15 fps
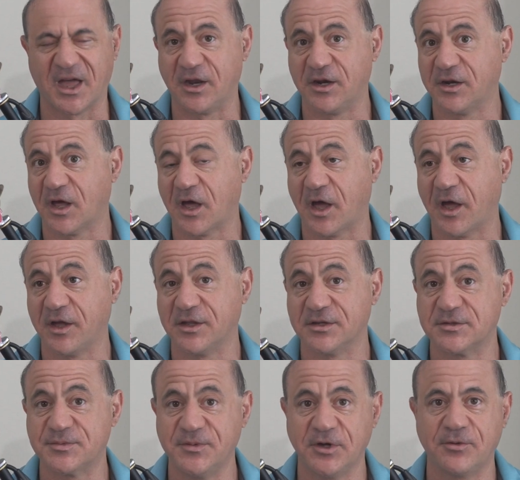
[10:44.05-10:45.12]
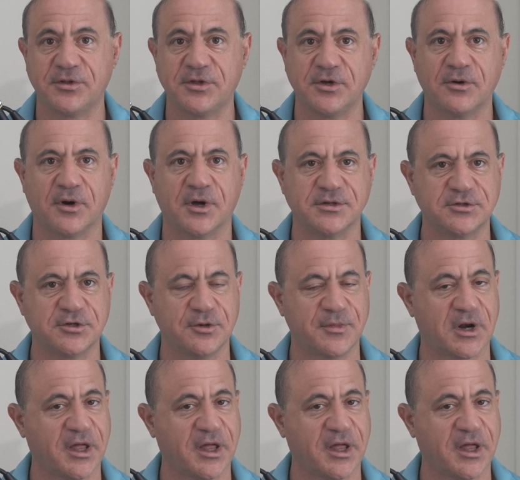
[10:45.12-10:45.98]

and uh, I can speak with you on Zoom,